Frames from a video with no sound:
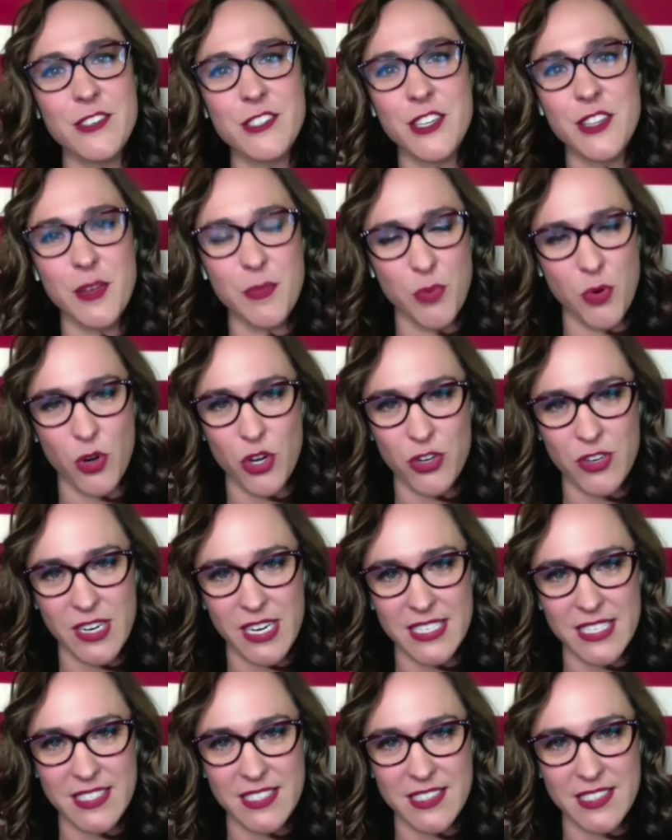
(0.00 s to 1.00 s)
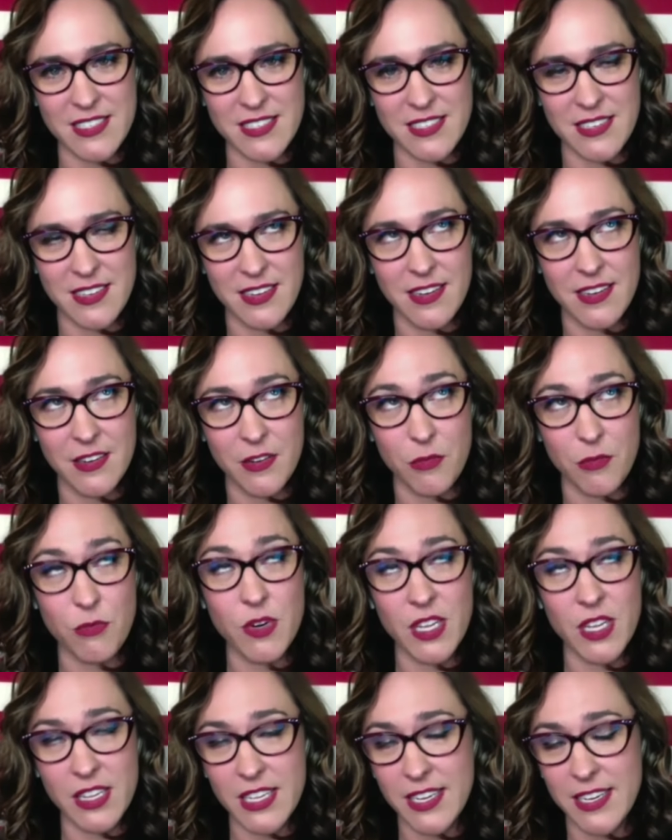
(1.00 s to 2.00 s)
answer to the border crisis
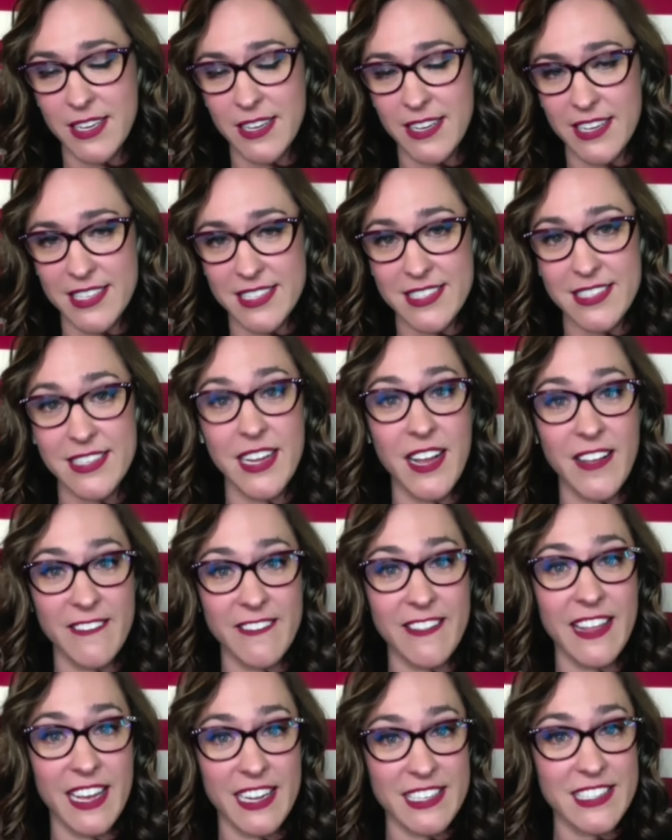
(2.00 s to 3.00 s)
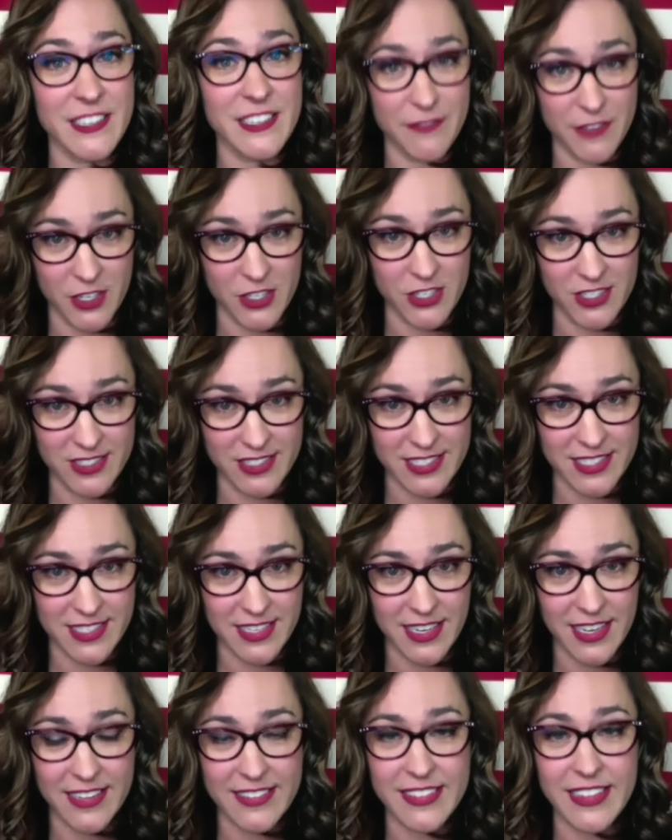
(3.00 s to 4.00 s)
really is not that
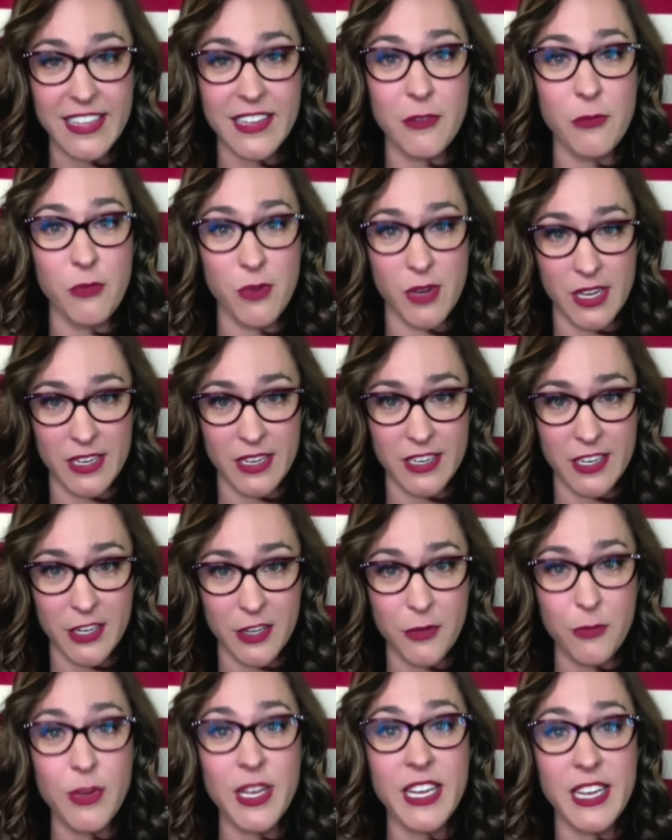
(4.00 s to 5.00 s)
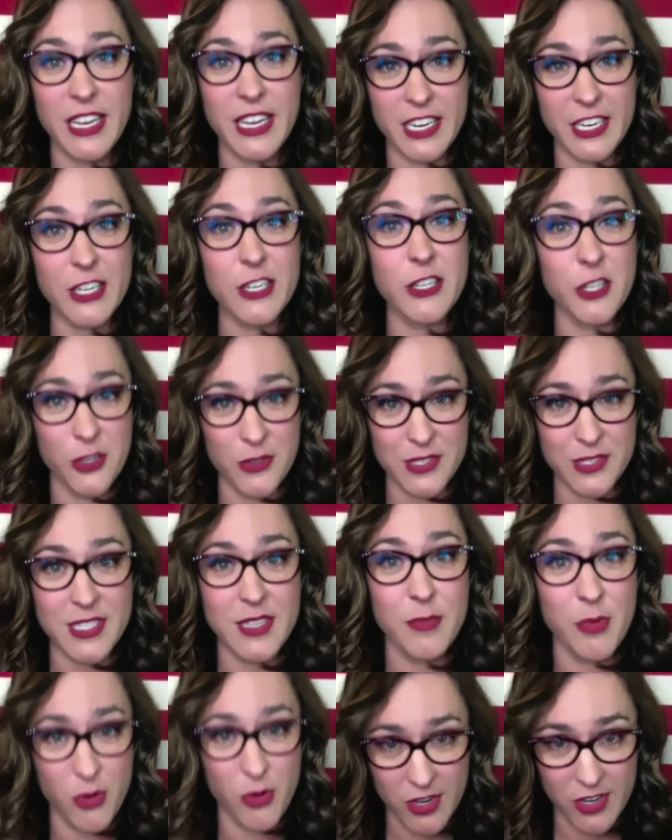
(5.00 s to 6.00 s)
difficult. I think, one, we got to
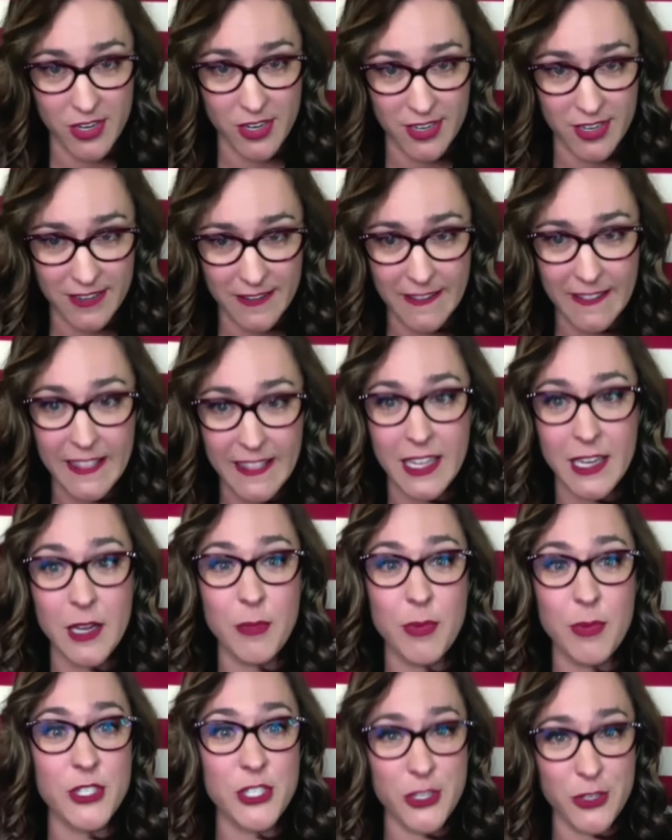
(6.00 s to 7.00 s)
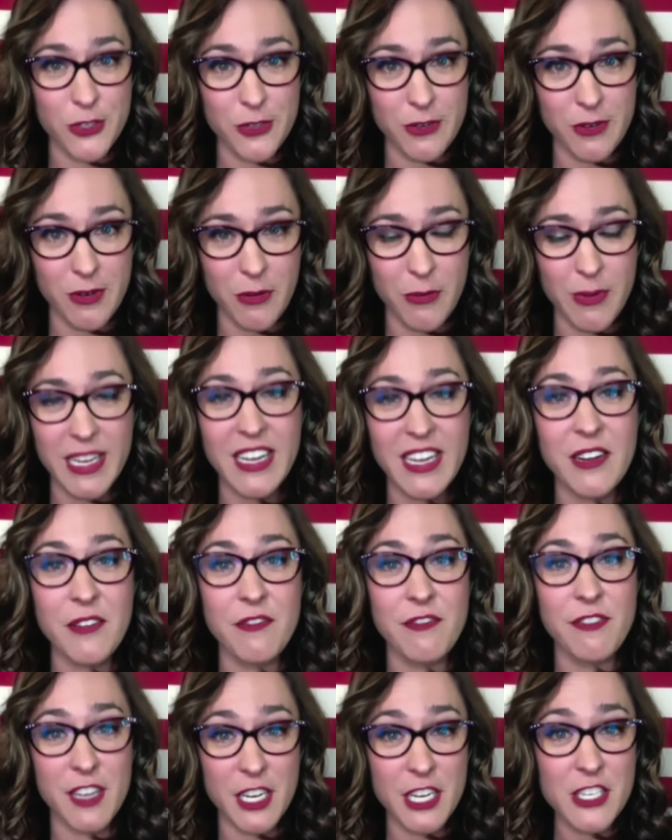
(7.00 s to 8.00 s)
close the border. Number two, we got
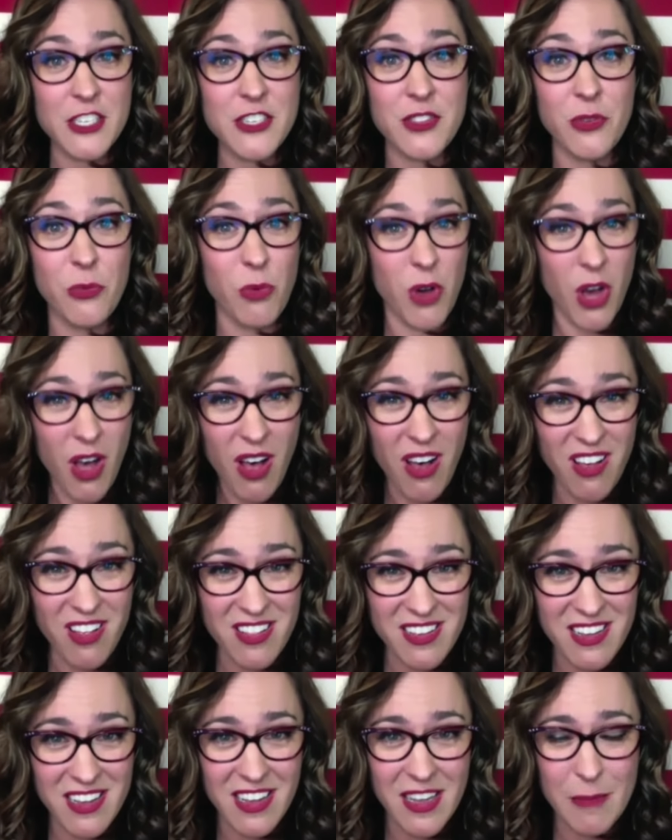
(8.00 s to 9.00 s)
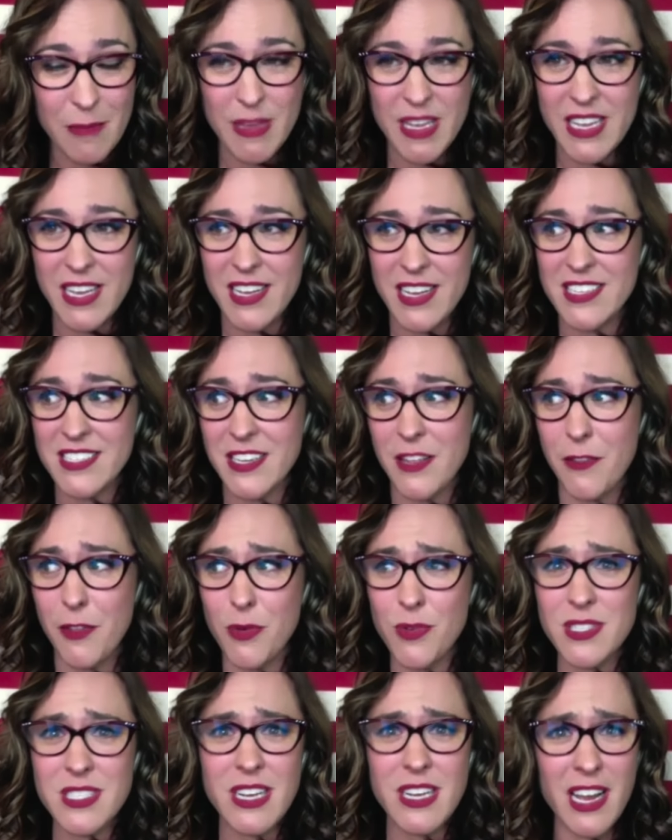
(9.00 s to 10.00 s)
to finish the wall, because
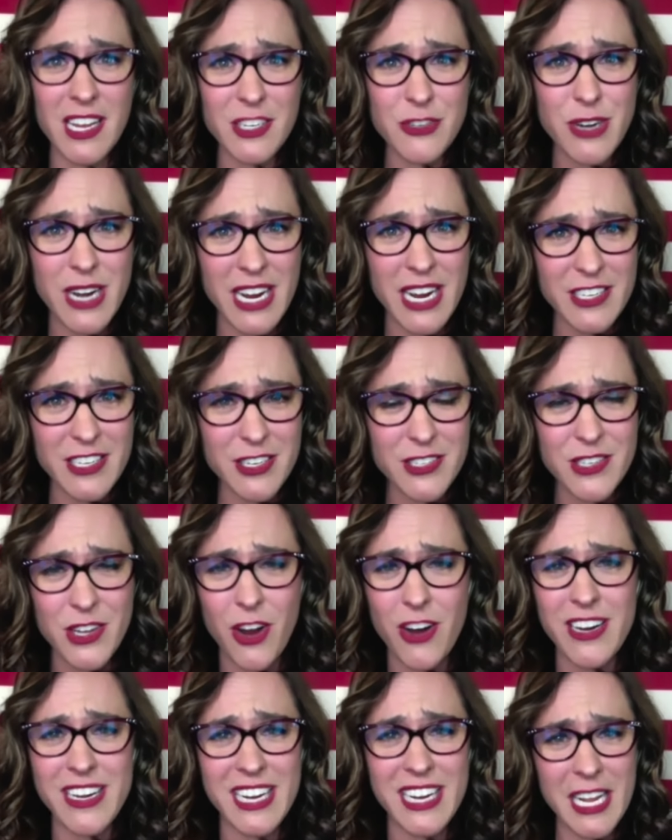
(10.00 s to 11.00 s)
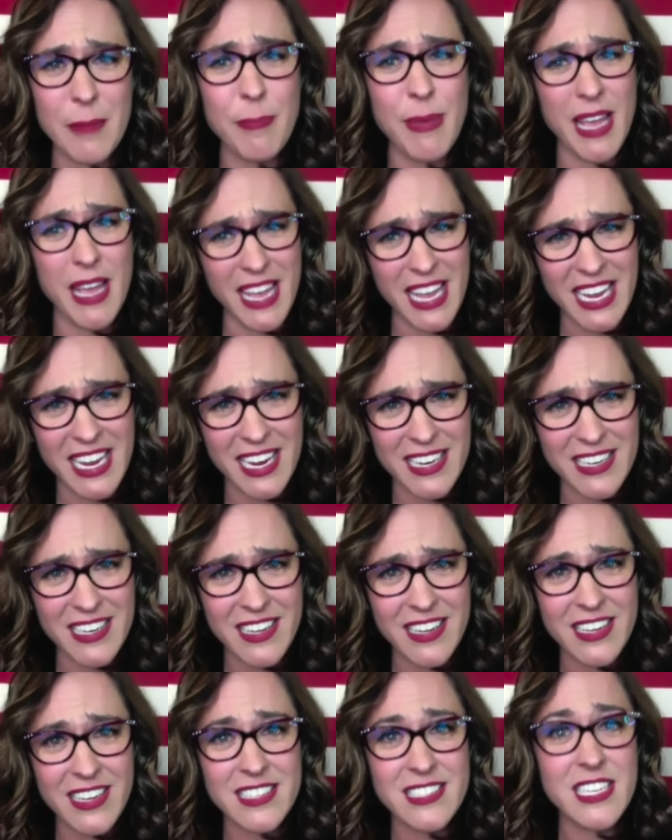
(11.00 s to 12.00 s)
those contractors are getting
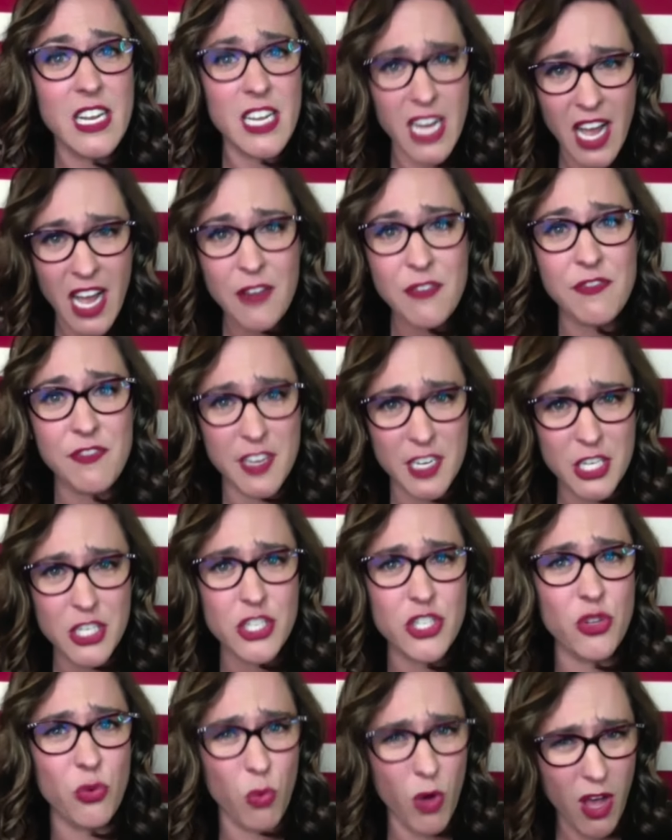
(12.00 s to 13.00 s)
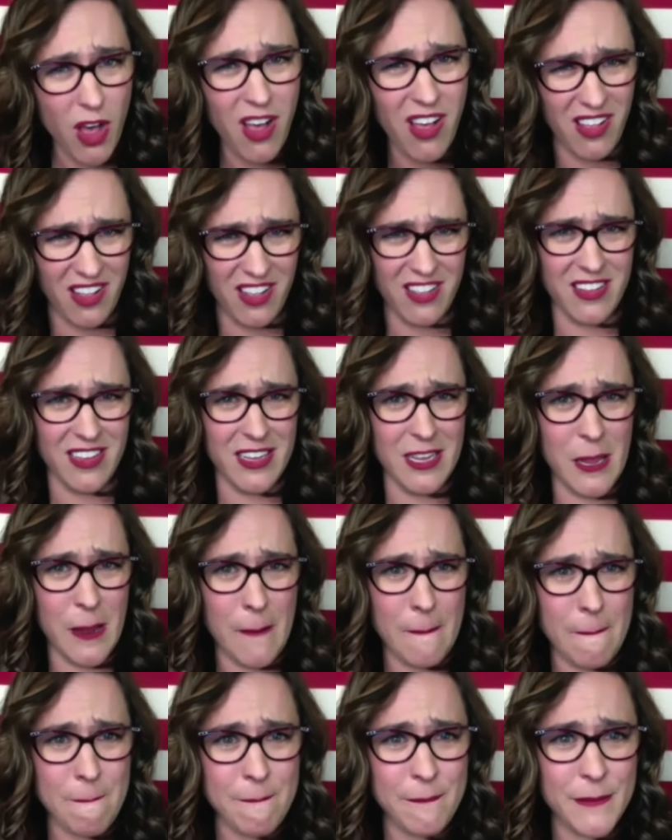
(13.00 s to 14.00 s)
paid to not finish the wall.